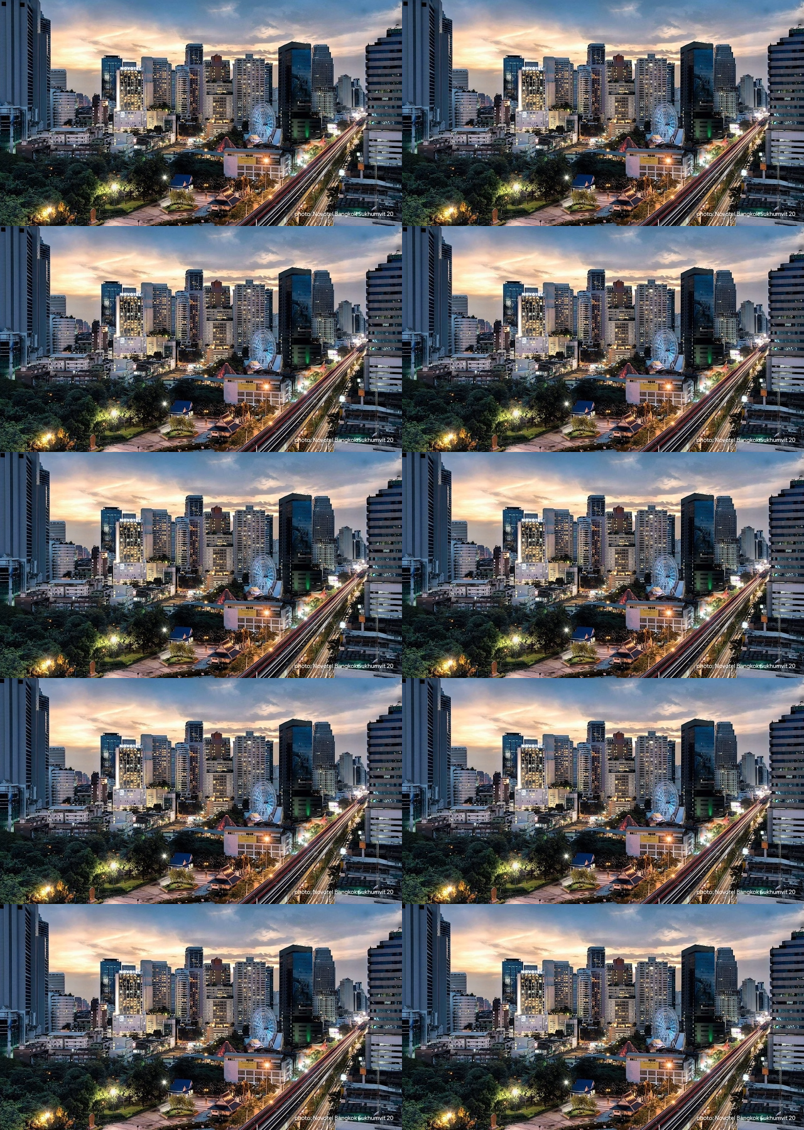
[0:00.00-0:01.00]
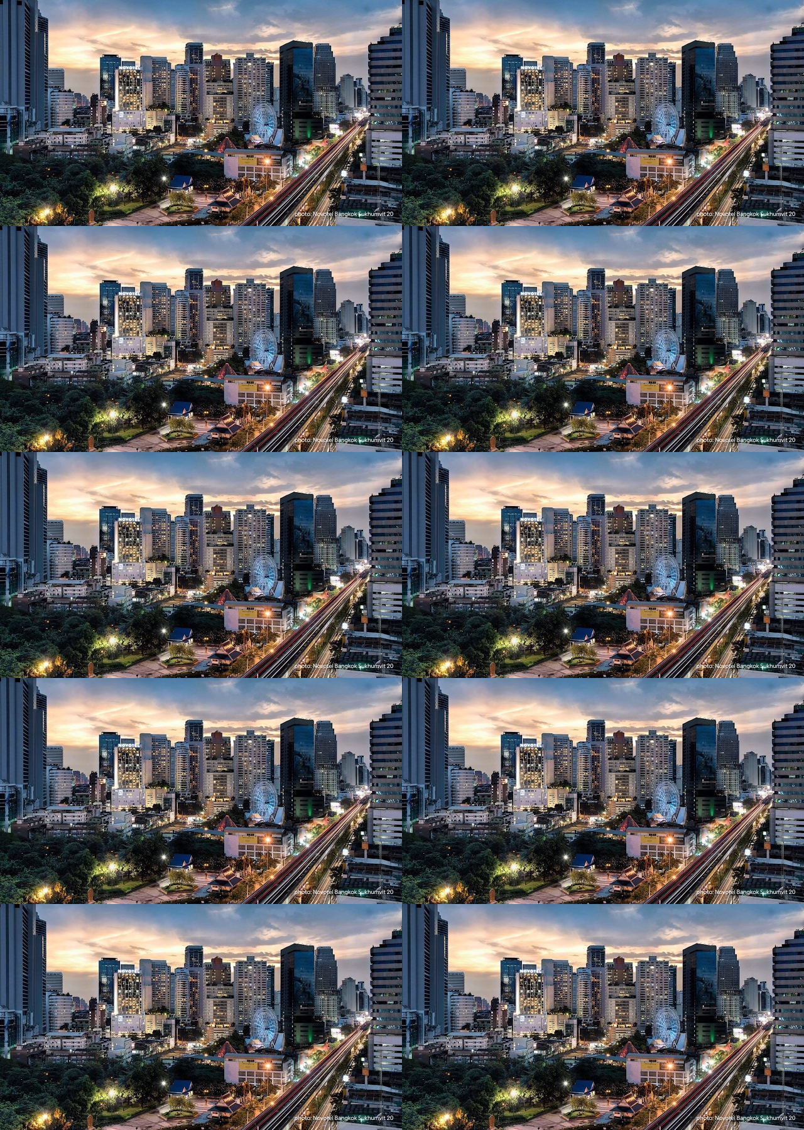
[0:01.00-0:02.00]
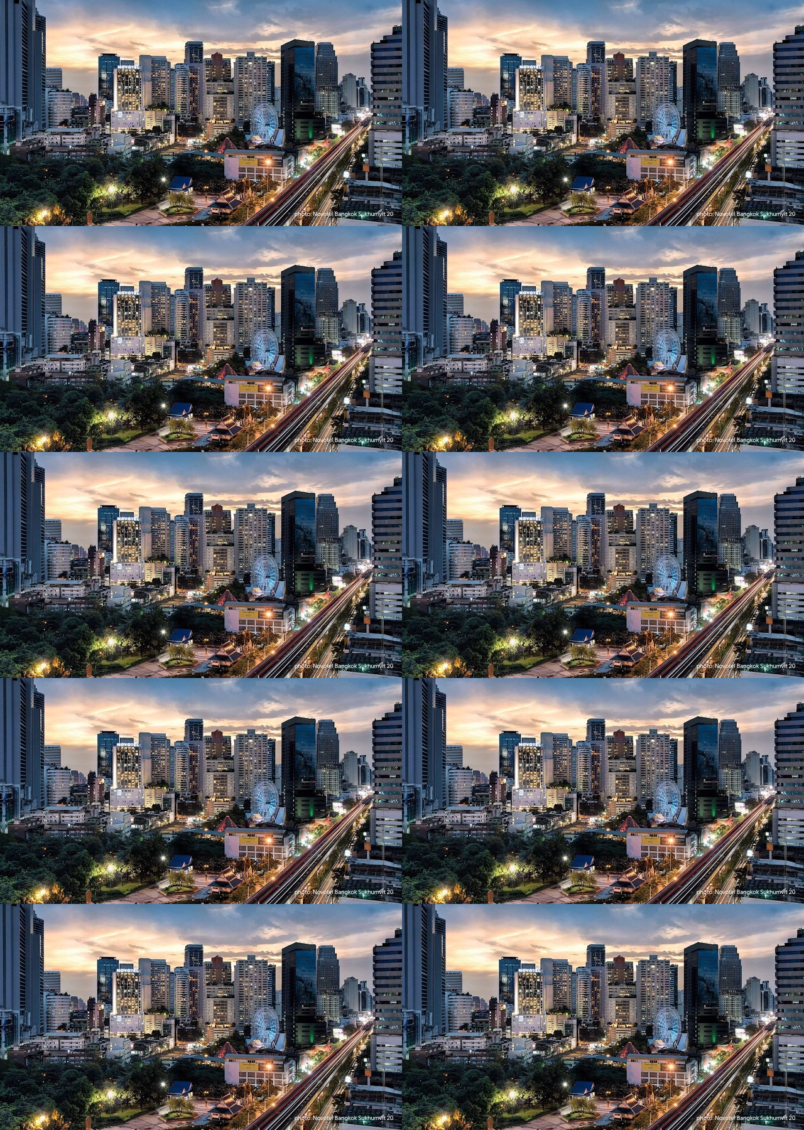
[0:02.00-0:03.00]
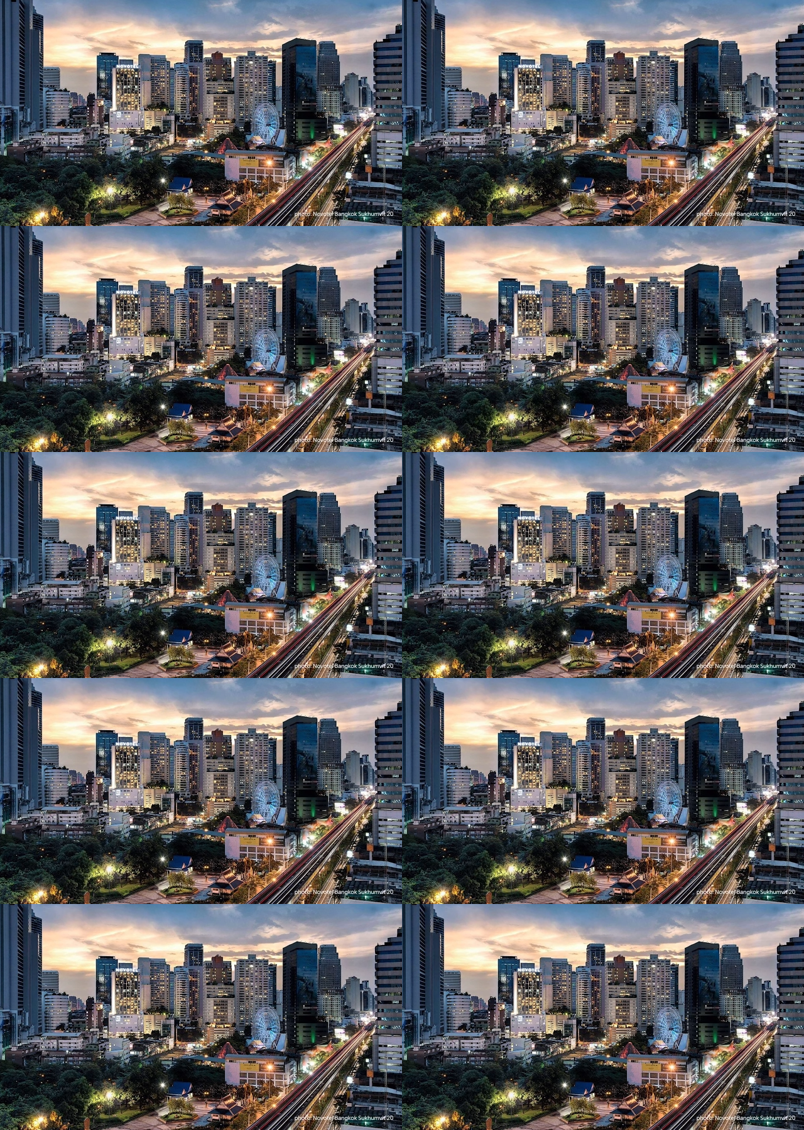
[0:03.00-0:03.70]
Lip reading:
Nobody's mouth can be seen.